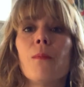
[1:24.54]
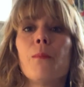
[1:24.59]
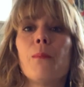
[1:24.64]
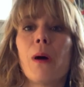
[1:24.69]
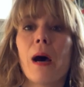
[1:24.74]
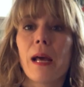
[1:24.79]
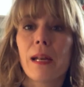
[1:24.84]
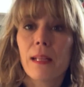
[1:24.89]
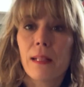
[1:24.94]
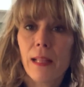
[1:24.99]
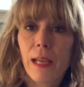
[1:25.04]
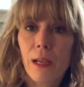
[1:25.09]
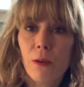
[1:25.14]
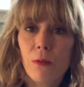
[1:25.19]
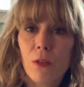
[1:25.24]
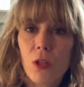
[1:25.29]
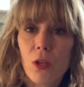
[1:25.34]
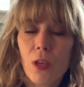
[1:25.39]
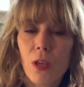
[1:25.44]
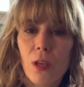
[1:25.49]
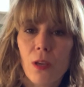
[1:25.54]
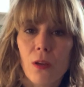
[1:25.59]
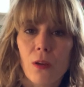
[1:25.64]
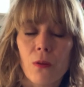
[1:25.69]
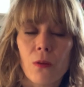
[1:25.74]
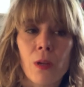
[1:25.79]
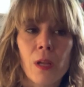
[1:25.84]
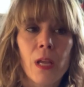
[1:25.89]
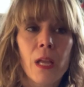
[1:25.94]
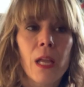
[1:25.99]
body language
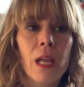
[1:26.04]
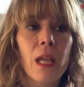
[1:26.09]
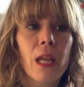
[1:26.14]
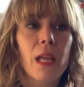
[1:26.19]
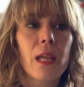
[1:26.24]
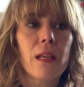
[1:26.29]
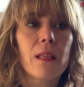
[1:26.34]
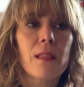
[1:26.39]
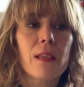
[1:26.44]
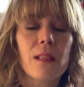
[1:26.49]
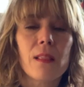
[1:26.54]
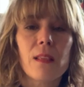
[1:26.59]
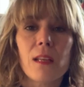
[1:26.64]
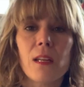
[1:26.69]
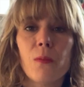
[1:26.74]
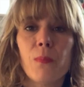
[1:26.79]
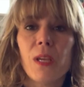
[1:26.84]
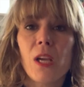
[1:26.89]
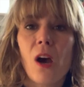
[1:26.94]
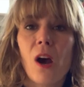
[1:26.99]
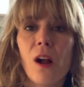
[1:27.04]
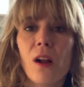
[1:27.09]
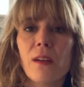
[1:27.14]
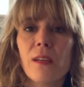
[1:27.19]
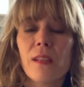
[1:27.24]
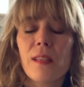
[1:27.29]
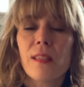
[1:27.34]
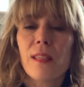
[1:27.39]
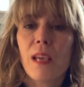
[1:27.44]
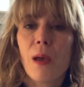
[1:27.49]
cue, is it's going to be hard
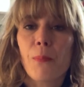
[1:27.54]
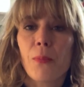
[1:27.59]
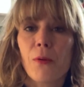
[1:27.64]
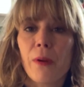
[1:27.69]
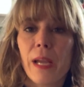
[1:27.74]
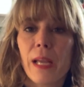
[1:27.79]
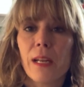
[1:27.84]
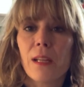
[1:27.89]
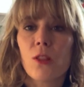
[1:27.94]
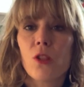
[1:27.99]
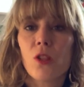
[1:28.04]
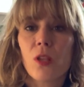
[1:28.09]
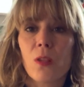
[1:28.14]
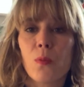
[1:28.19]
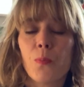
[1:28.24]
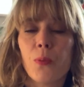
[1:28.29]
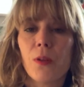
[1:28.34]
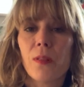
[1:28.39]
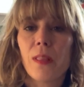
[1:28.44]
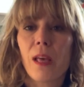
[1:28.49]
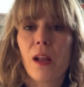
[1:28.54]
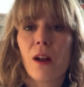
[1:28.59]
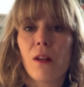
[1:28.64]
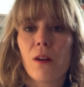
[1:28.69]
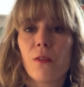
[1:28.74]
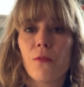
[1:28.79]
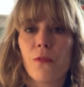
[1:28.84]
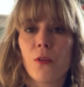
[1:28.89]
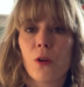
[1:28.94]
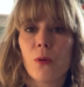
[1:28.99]
to separate and just put that on
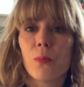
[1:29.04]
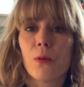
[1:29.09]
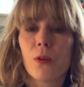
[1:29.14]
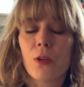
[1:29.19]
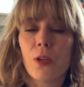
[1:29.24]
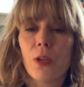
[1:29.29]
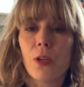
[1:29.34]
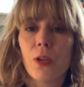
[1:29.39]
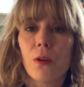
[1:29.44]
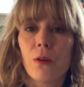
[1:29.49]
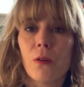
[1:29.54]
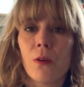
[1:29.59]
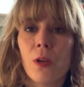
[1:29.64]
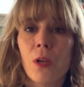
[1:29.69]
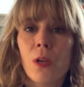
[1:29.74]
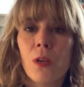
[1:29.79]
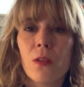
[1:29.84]
a verbal cue.